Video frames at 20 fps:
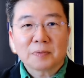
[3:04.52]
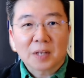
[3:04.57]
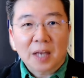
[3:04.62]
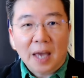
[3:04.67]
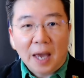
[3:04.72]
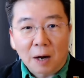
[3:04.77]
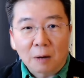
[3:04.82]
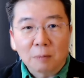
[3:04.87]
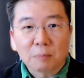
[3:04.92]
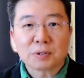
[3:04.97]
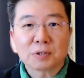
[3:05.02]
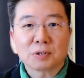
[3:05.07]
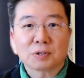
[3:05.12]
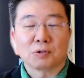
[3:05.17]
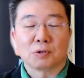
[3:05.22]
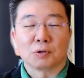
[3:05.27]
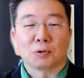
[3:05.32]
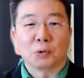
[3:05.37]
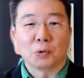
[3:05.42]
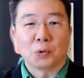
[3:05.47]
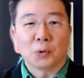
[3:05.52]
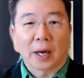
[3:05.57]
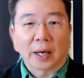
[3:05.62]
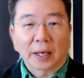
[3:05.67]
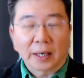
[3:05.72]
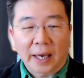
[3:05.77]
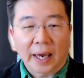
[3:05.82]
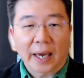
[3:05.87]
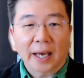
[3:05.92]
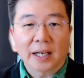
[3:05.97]
helps to
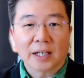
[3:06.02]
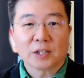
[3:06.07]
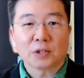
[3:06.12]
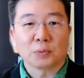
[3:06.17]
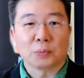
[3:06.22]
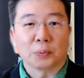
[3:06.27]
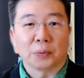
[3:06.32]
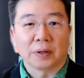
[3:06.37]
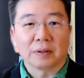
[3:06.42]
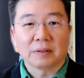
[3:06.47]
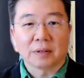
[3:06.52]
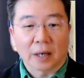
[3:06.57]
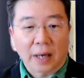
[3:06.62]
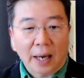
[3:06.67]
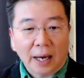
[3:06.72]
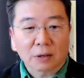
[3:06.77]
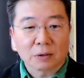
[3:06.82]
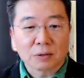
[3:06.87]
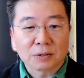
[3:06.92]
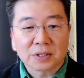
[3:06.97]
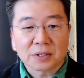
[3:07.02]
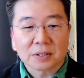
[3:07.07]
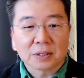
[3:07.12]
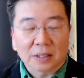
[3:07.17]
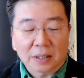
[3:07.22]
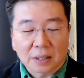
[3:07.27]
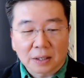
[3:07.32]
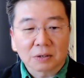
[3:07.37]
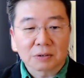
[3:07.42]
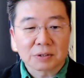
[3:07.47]
engage with the
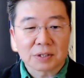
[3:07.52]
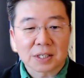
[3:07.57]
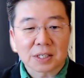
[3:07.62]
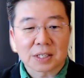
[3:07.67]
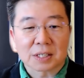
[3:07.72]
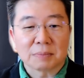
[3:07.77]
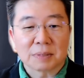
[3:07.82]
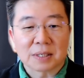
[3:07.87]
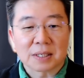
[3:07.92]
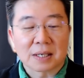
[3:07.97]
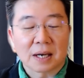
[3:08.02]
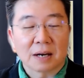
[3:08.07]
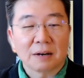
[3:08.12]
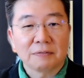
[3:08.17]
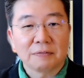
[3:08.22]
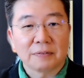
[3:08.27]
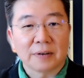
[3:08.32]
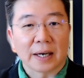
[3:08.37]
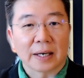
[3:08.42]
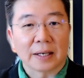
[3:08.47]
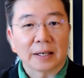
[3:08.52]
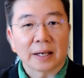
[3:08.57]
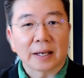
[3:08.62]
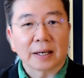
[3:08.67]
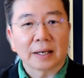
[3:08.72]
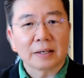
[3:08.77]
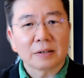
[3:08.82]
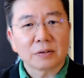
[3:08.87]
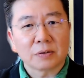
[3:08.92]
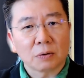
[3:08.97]
ecosystem itself, and
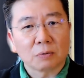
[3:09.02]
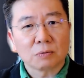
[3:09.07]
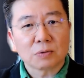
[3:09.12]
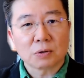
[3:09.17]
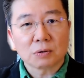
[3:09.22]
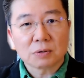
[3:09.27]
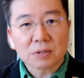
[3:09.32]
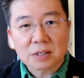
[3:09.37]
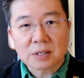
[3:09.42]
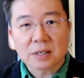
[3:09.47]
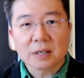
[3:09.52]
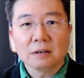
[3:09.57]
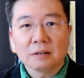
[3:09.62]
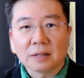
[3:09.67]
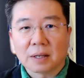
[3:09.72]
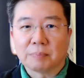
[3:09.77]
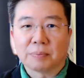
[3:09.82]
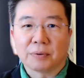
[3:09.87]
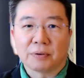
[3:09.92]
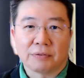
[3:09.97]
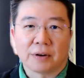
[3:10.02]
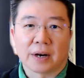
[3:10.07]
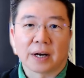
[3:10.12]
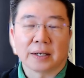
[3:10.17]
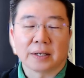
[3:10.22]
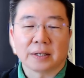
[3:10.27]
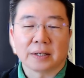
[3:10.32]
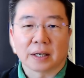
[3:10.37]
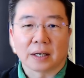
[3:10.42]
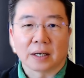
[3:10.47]
then also skill and
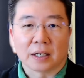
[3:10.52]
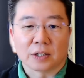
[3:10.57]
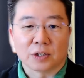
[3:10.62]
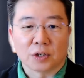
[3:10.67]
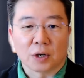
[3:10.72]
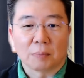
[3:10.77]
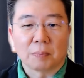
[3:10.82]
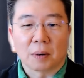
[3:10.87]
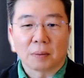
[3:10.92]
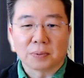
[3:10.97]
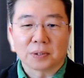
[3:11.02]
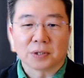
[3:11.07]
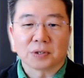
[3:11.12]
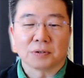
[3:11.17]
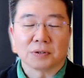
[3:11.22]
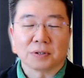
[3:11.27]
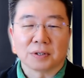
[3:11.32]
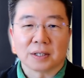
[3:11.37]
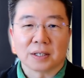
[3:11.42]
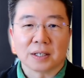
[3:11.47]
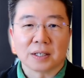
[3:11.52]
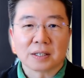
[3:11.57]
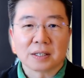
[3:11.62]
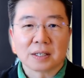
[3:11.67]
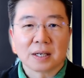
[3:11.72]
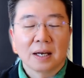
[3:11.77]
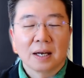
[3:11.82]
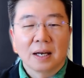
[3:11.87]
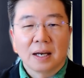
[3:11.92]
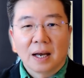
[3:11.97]
provide job
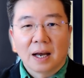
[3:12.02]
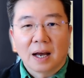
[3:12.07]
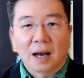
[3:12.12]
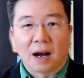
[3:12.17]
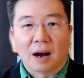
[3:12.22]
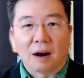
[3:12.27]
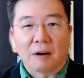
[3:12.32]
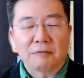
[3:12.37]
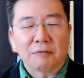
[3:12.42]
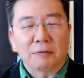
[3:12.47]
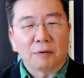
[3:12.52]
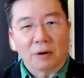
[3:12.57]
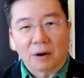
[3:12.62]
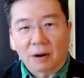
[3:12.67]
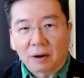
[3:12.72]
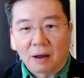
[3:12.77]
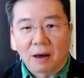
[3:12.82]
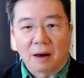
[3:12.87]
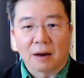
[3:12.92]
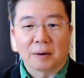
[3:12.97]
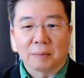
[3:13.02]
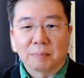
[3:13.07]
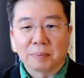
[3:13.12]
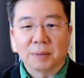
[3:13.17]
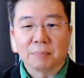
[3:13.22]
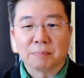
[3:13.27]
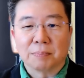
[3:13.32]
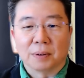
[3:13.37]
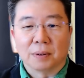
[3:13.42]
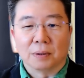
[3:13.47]
opportunities for a lot of
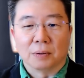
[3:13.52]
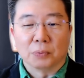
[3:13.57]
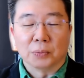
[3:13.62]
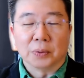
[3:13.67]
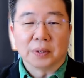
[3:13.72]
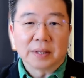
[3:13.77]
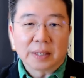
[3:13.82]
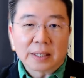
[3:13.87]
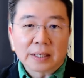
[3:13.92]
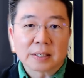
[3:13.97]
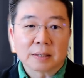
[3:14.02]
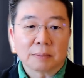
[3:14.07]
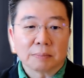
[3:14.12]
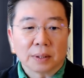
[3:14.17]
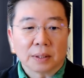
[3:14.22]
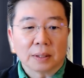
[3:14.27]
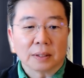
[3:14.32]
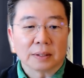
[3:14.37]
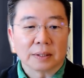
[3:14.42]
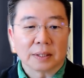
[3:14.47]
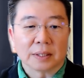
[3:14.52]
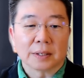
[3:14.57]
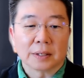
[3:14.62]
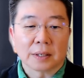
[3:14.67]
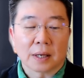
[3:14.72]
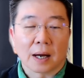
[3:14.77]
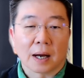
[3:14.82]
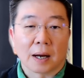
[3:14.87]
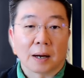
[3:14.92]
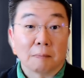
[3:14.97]
people with
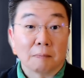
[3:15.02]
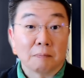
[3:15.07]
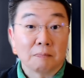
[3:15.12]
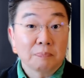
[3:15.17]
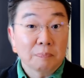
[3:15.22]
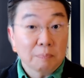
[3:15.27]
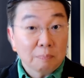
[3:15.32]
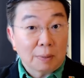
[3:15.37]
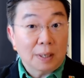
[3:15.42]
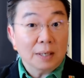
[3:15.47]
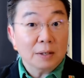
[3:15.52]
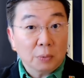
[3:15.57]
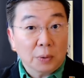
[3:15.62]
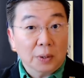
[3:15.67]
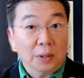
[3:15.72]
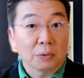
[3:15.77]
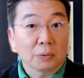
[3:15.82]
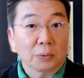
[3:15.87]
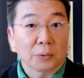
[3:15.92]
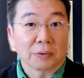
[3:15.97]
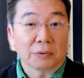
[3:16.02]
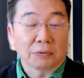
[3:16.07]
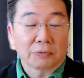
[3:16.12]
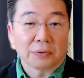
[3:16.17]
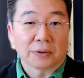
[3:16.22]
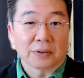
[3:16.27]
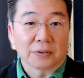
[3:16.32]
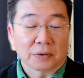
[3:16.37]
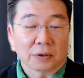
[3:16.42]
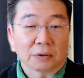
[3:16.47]
disability by
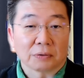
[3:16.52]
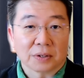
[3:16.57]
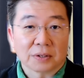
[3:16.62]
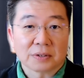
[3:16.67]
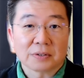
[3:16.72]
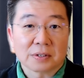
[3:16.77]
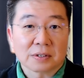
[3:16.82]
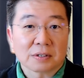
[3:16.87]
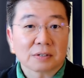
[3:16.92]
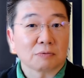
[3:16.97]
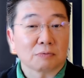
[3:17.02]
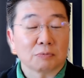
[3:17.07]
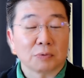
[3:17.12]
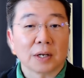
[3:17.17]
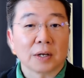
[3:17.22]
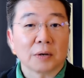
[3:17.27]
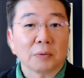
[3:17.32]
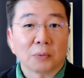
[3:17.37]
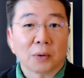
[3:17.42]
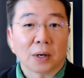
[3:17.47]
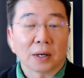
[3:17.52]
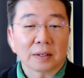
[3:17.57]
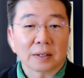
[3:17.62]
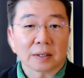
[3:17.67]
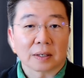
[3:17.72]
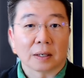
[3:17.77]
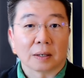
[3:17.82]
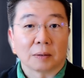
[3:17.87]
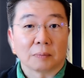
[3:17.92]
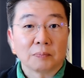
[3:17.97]
2023. So this is really what
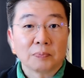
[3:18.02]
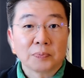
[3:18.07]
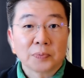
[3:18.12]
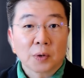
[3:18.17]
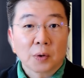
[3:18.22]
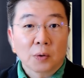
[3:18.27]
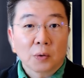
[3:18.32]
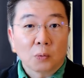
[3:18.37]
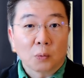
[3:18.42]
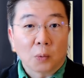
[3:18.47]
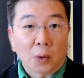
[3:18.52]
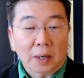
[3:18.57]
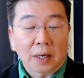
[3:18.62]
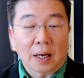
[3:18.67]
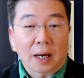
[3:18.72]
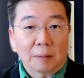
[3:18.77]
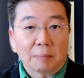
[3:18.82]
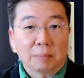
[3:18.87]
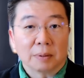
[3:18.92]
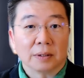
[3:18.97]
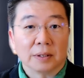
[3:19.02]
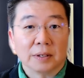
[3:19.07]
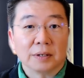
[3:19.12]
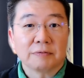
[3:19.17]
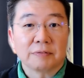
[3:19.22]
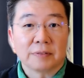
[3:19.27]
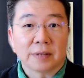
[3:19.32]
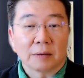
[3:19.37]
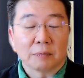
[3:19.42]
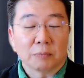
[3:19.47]
I
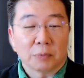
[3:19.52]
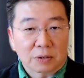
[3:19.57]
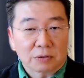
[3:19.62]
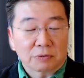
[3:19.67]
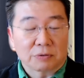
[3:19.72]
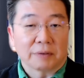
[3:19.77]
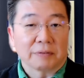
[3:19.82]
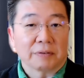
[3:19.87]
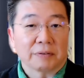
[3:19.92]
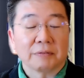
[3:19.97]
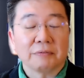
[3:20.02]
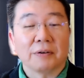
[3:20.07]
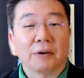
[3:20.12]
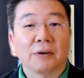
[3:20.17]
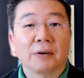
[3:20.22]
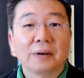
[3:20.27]
believe that we're striving for.